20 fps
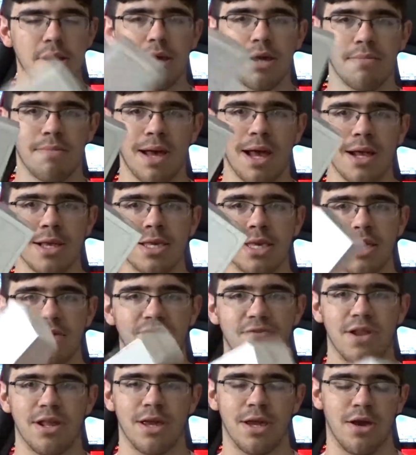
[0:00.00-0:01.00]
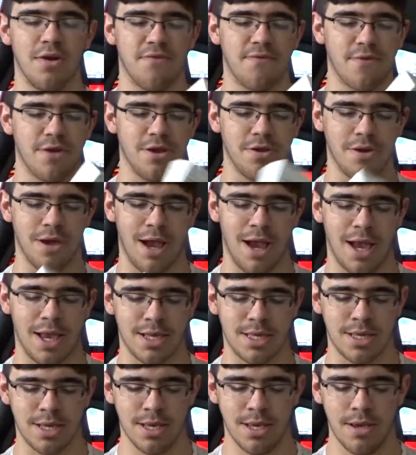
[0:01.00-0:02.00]
unboxing video for you
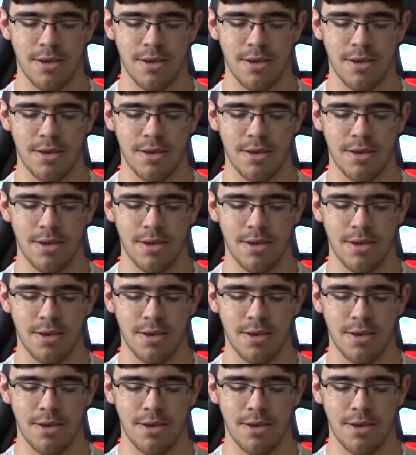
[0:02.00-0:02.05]
guys.